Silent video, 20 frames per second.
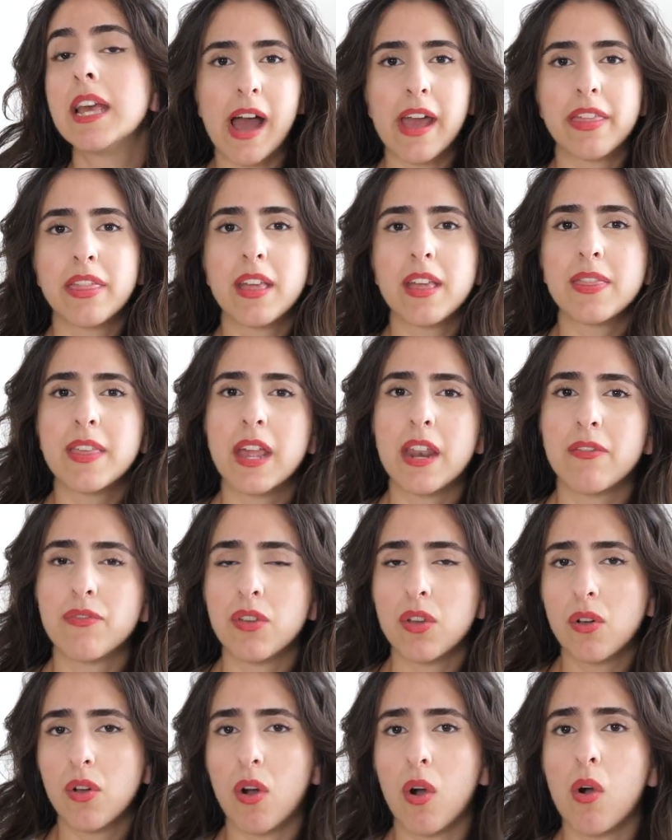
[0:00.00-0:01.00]
I think that if
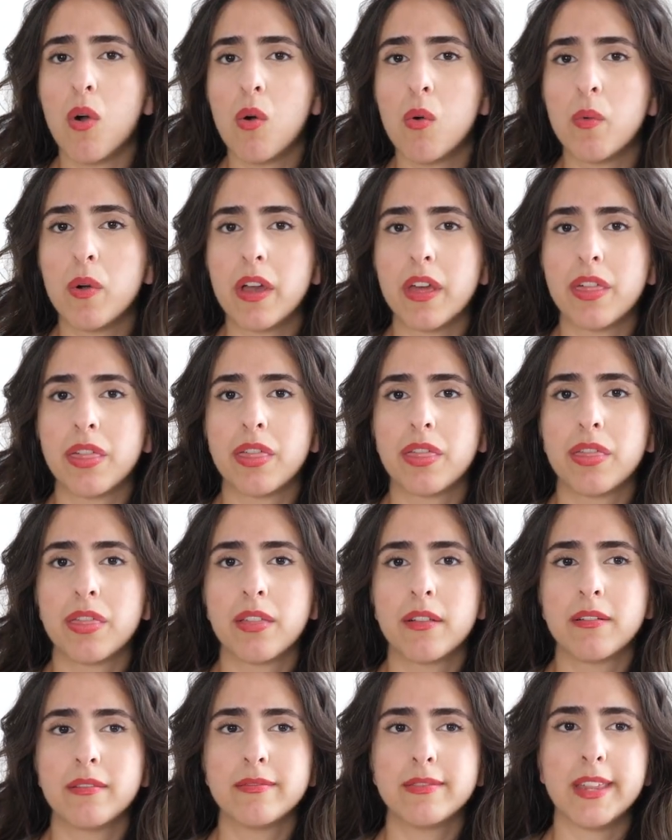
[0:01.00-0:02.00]
you go with
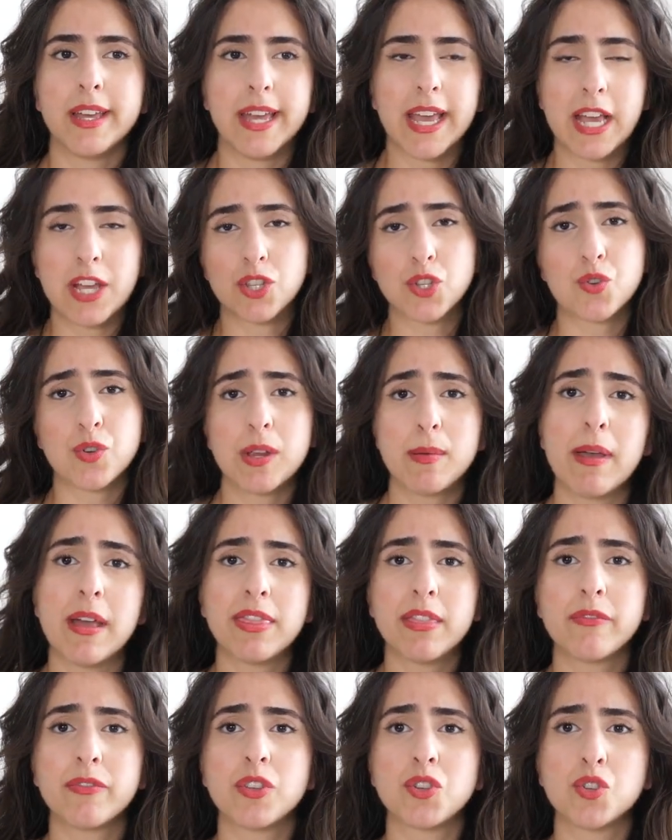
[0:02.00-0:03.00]
the extreme
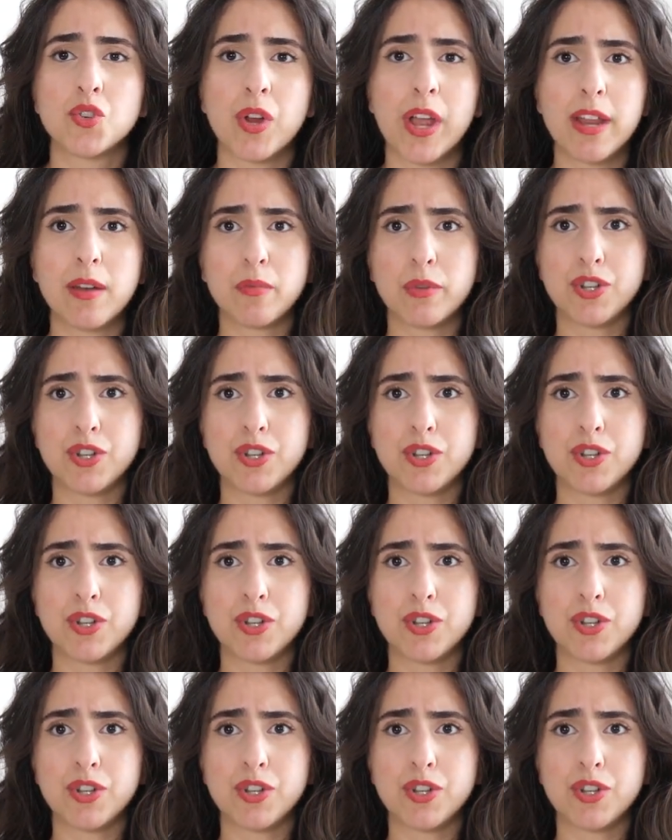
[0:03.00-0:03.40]
end of the trend,